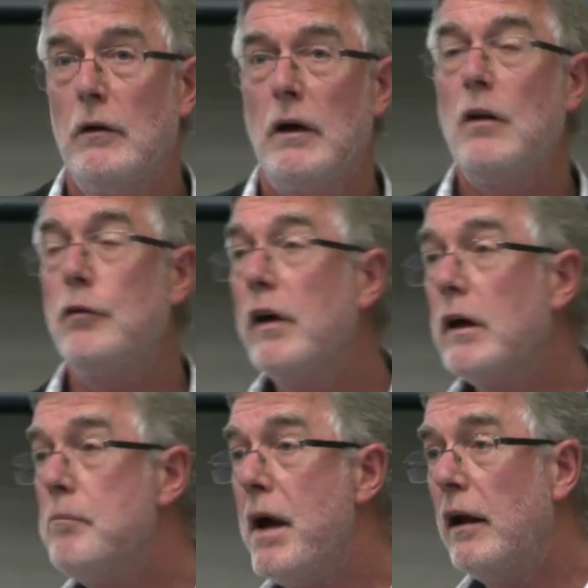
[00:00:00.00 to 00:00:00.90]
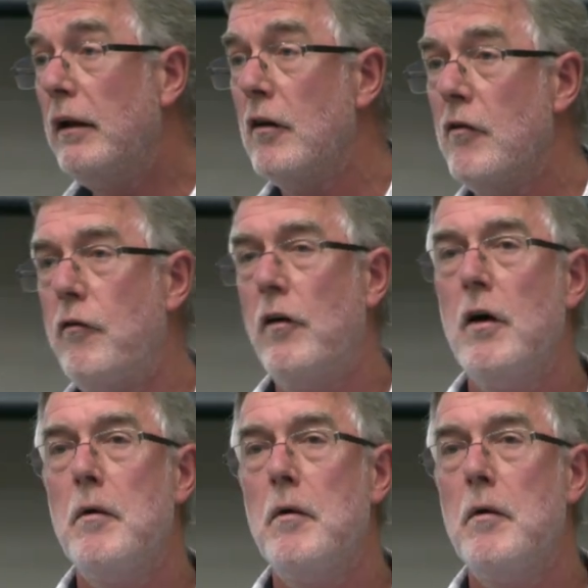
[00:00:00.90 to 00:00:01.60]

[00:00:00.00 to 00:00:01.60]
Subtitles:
and it's very competitive.